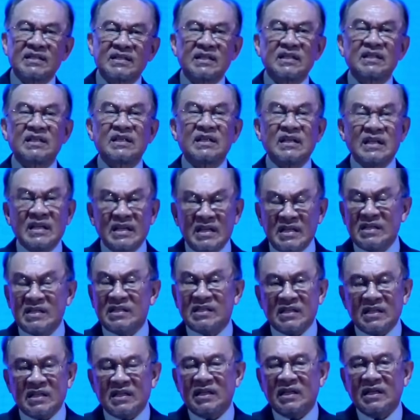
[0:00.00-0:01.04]
it
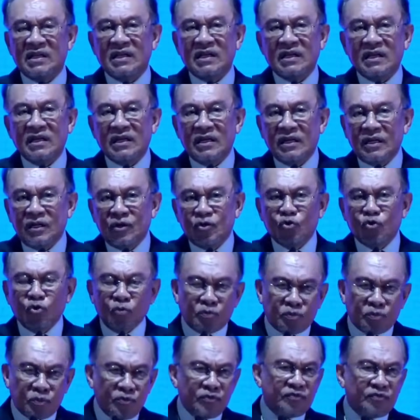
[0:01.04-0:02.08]
easy to
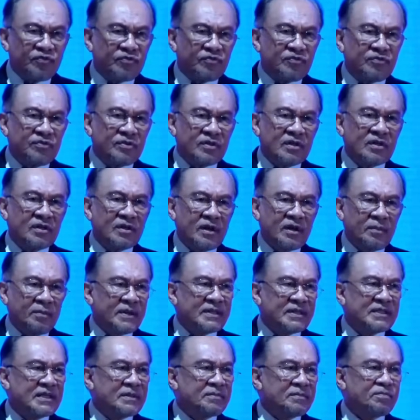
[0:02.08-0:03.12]
prove a
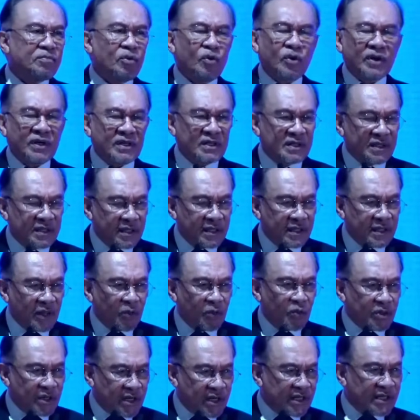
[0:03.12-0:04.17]
basic point that
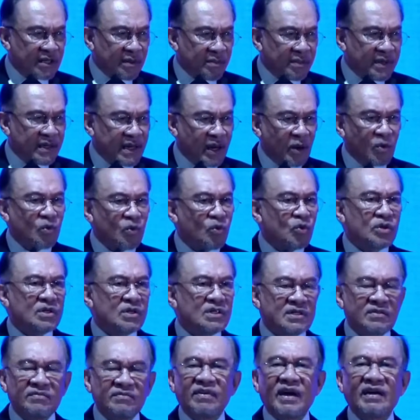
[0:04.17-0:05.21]
would determine our own
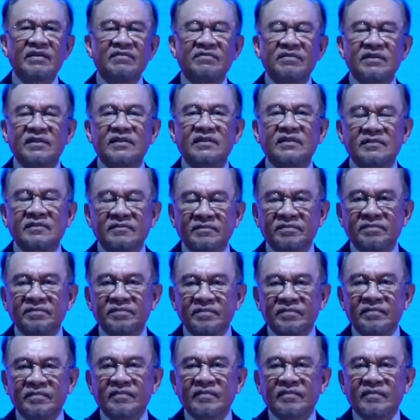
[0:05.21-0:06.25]
survival,
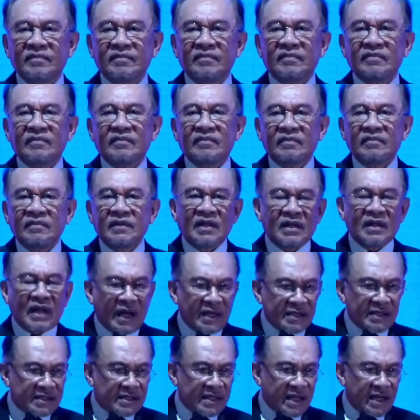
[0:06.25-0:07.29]
that
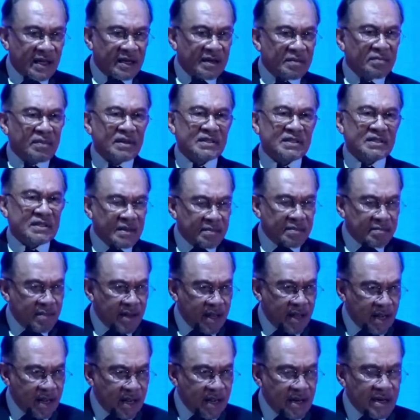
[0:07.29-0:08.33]
ASEAN must
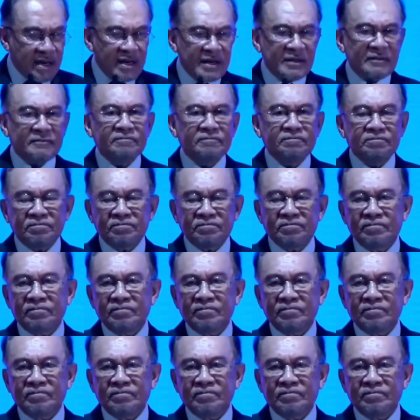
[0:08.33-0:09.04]
remain